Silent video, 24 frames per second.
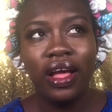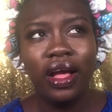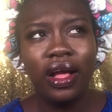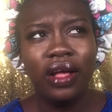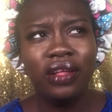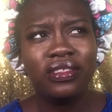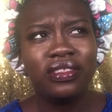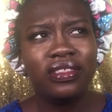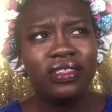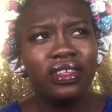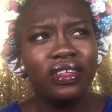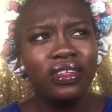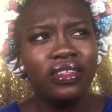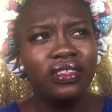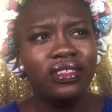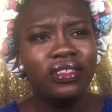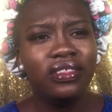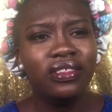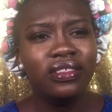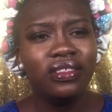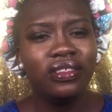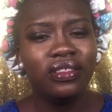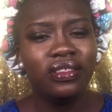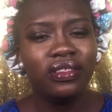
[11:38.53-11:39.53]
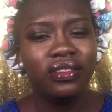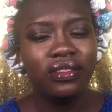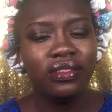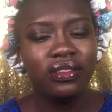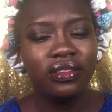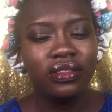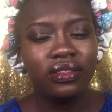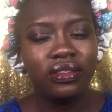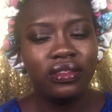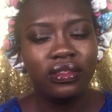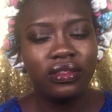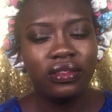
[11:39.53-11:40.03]

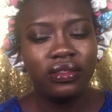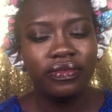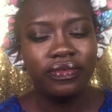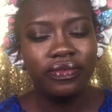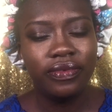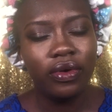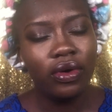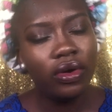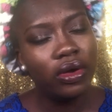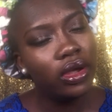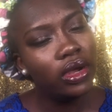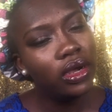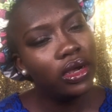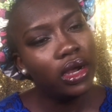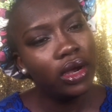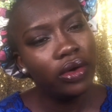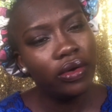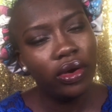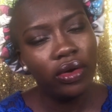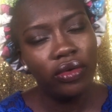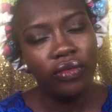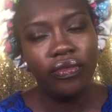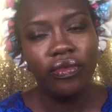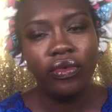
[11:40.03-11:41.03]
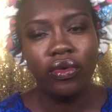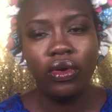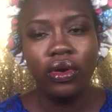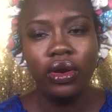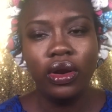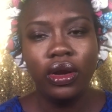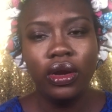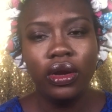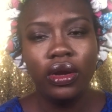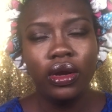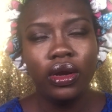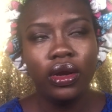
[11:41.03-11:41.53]
Since around 4.
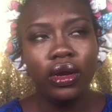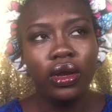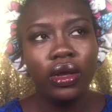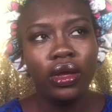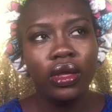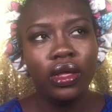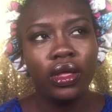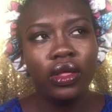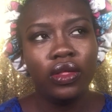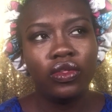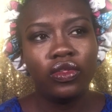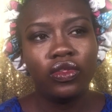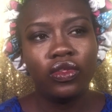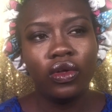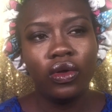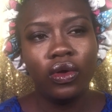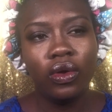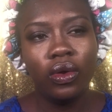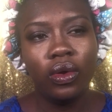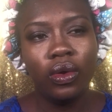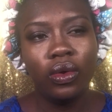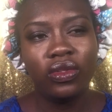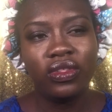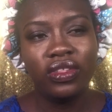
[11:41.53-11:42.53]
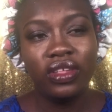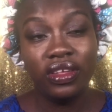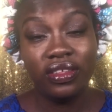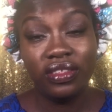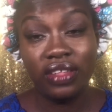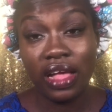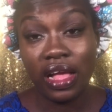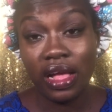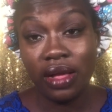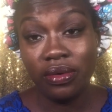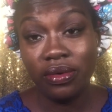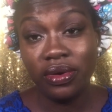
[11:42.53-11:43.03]
So 6
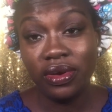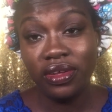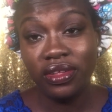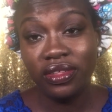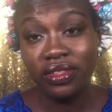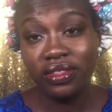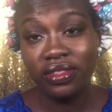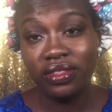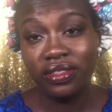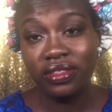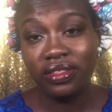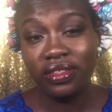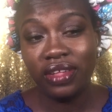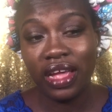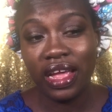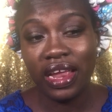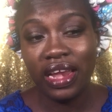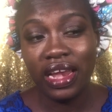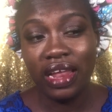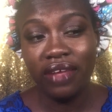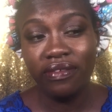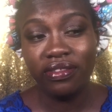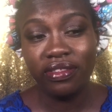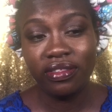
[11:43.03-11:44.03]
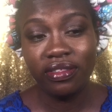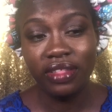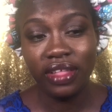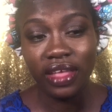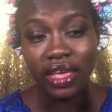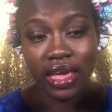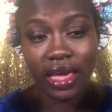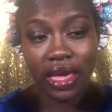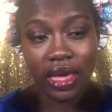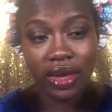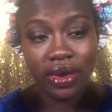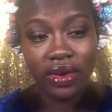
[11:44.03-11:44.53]
hours. I left the
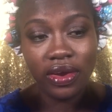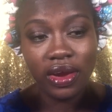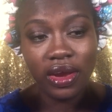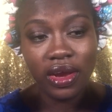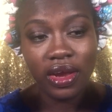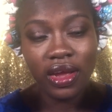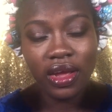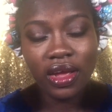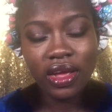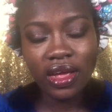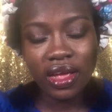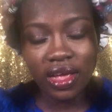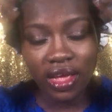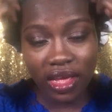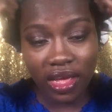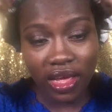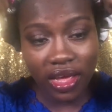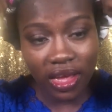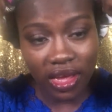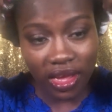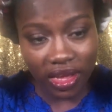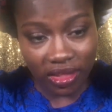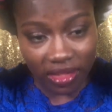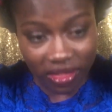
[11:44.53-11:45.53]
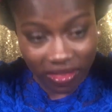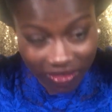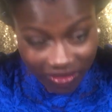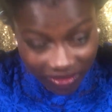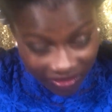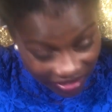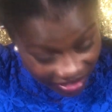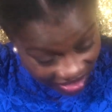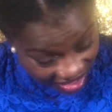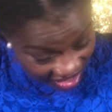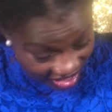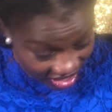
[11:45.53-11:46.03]
hair in
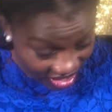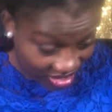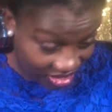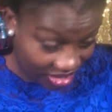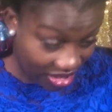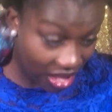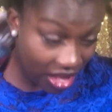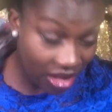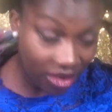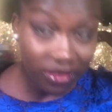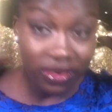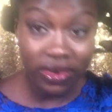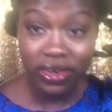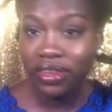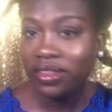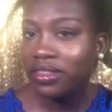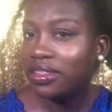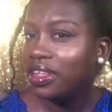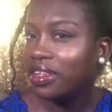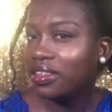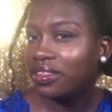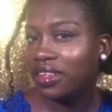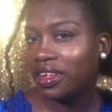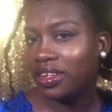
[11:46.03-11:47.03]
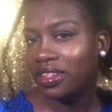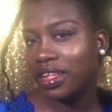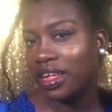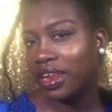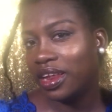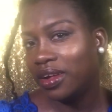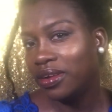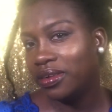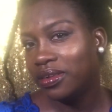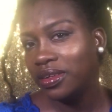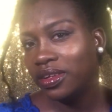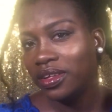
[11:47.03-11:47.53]
for 6 hours. Let's take that
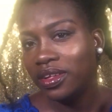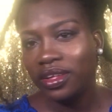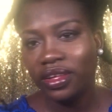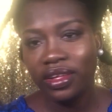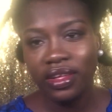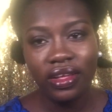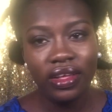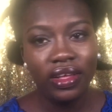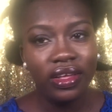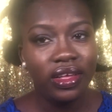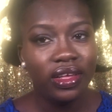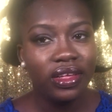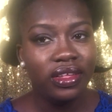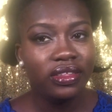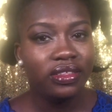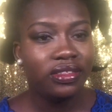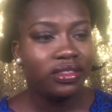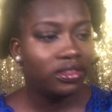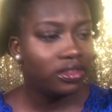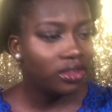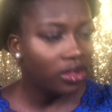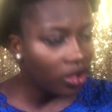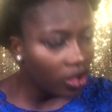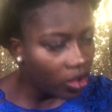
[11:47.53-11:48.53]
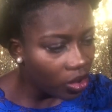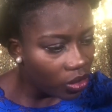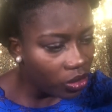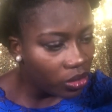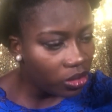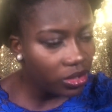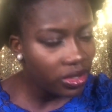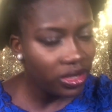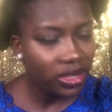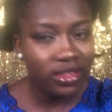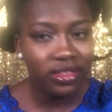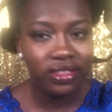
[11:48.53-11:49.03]
out.
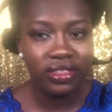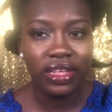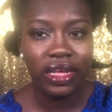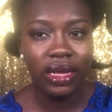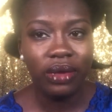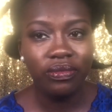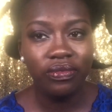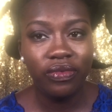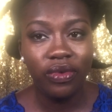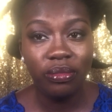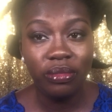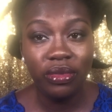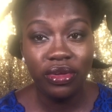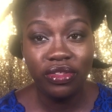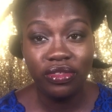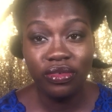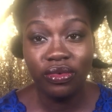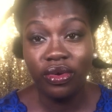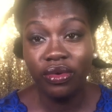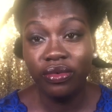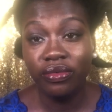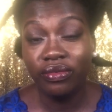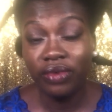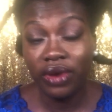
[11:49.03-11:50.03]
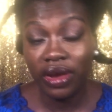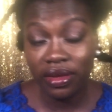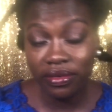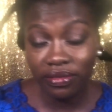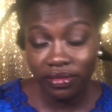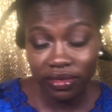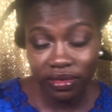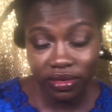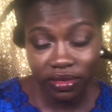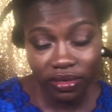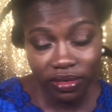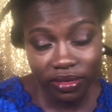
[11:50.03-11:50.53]
So it's time for me to
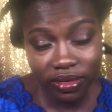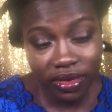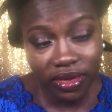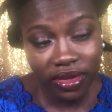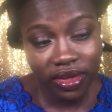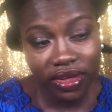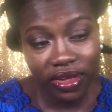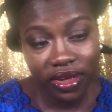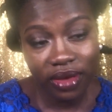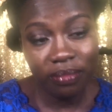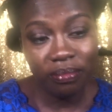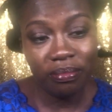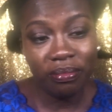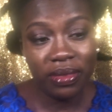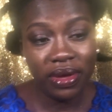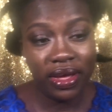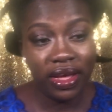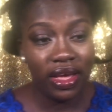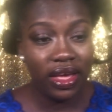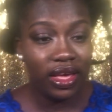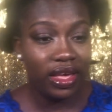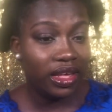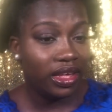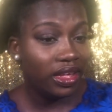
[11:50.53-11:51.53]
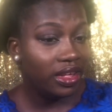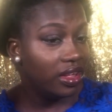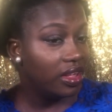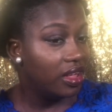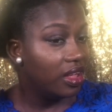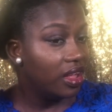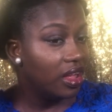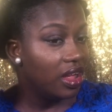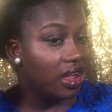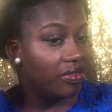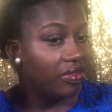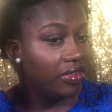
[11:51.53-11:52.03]
unravel my
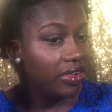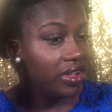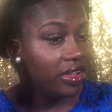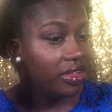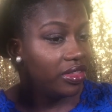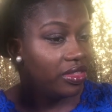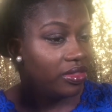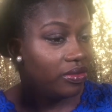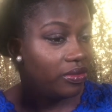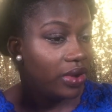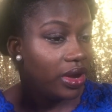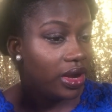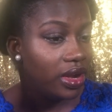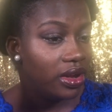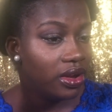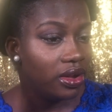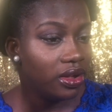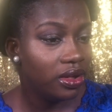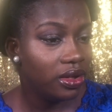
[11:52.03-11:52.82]
African thread